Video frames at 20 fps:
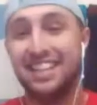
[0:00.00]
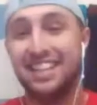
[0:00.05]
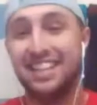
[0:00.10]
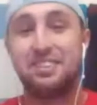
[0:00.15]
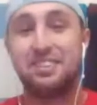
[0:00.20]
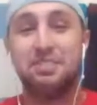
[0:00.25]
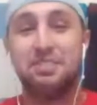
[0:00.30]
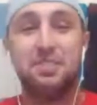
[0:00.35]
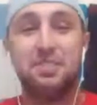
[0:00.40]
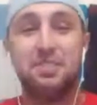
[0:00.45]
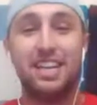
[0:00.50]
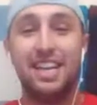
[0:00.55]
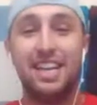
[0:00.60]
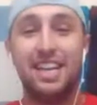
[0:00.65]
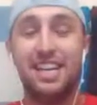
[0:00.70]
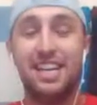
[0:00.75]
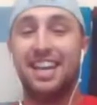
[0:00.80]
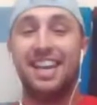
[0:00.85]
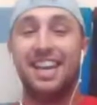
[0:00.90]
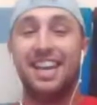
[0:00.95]
So
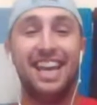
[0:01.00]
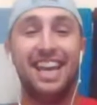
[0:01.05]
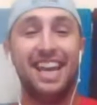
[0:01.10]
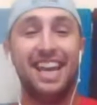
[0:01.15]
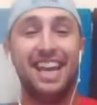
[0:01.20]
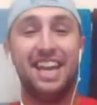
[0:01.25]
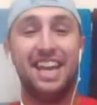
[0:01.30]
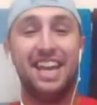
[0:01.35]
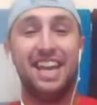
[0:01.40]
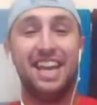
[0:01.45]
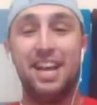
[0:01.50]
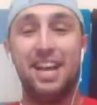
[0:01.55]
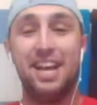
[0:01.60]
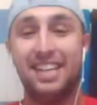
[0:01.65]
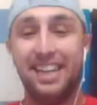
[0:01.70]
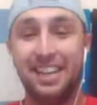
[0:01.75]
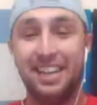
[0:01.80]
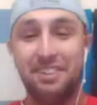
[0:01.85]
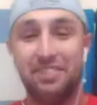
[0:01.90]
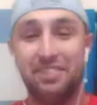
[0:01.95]
he
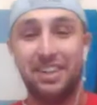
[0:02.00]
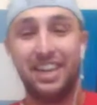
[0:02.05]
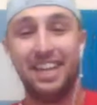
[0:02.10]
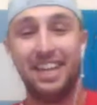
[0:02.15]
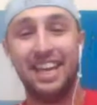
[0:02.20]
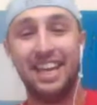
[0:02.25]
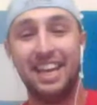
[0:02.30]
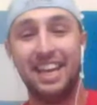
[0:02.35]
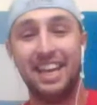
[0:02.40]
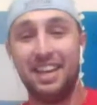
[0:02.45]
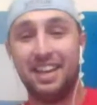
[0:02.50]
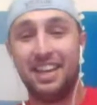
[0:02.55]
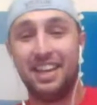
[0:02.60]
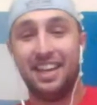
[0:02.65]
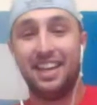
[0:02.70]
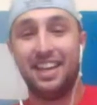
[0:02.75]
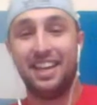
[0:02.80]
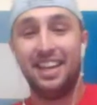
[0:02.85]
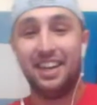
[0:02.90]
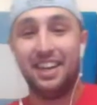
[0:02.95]
hasn't even
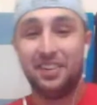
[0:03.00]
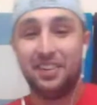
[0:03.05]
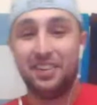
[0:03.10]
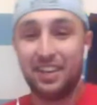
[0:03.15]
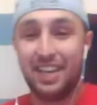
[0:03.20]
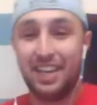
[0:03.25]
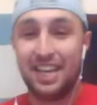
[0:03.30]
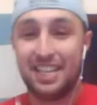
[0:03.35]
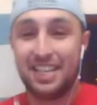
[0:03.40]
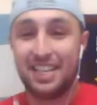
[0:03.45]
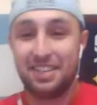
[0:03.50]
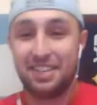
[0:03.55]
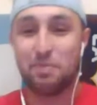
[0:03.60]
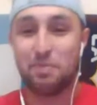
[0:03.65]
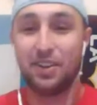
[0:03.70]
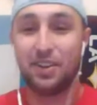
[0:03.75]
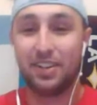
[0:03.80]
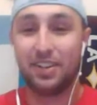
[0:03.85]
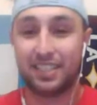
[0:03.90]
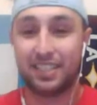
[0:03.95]
been
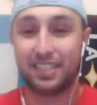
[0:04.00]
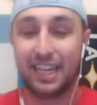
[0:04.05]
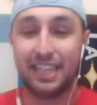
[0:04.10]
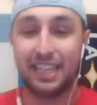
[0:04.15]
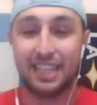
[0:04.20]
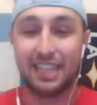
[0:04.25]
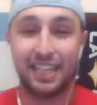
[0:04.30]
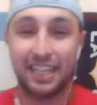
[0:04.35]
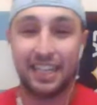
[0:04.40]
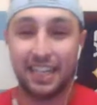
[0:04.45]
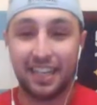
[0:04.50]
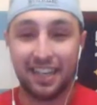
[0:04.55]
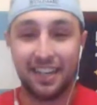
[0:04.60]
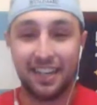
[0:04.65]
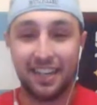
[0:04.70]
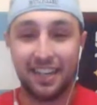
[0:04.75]
on a sideline.